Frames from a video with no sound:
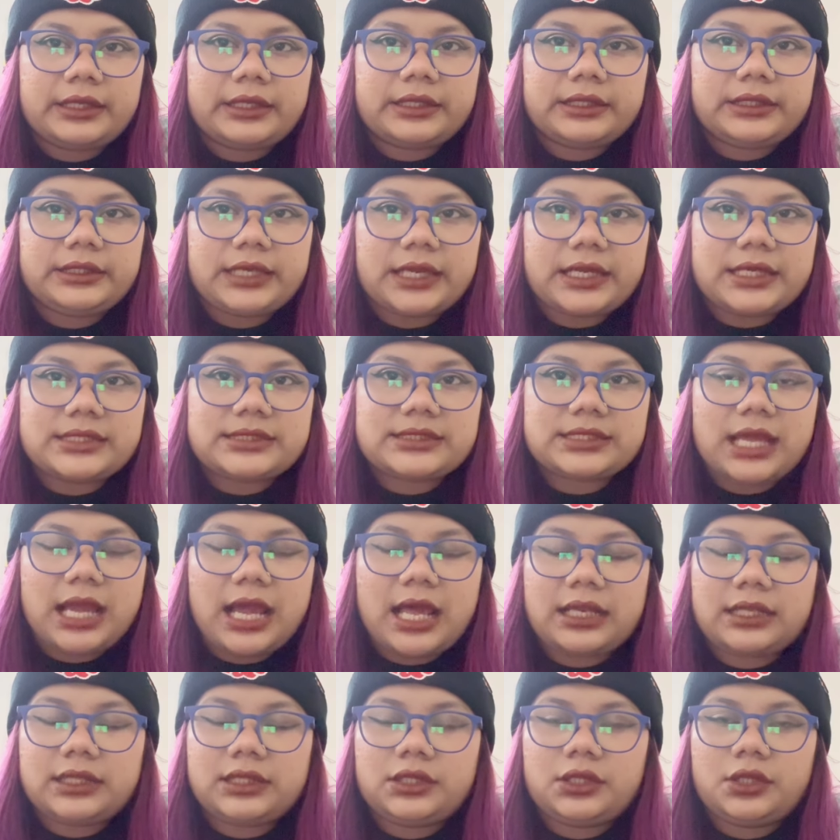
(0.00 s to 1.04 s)
Yes, I
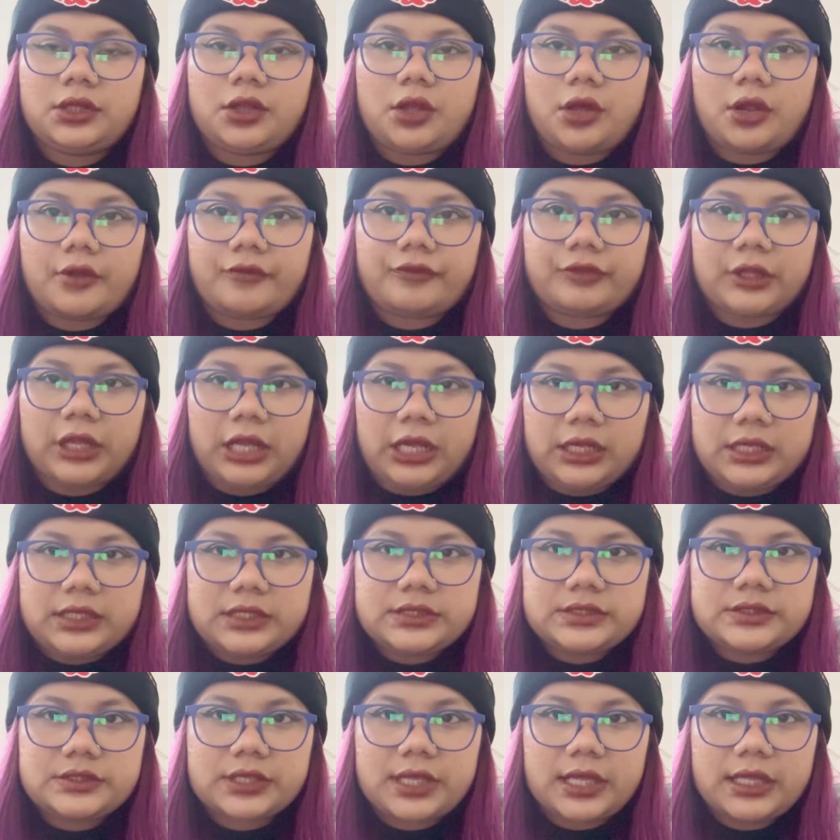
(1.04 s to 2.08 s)
had a lot of
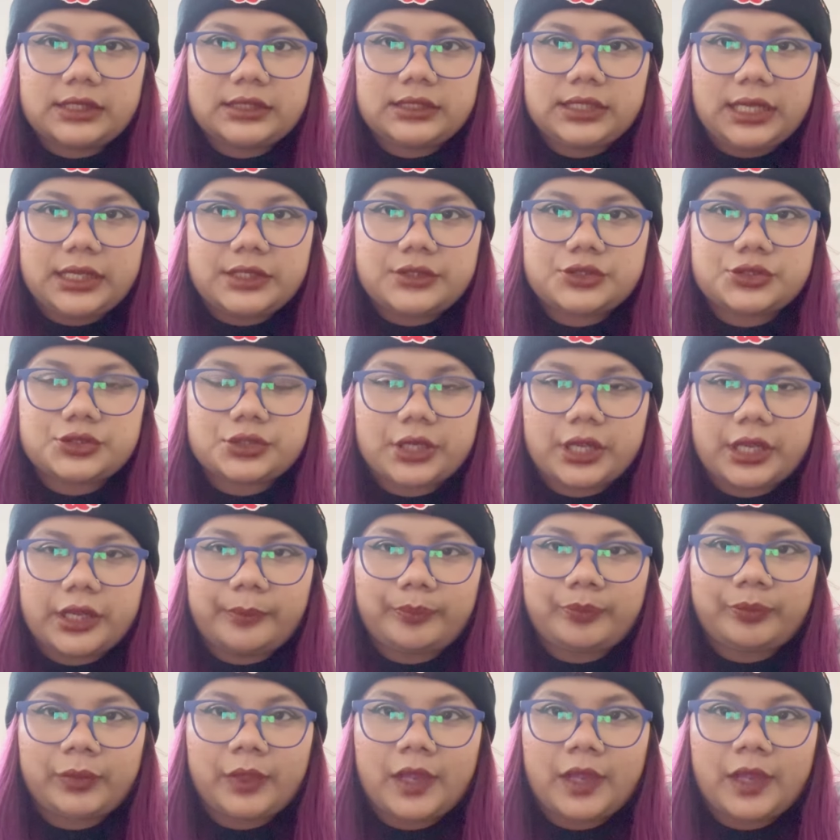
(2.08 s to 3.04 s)
tasks to get done today.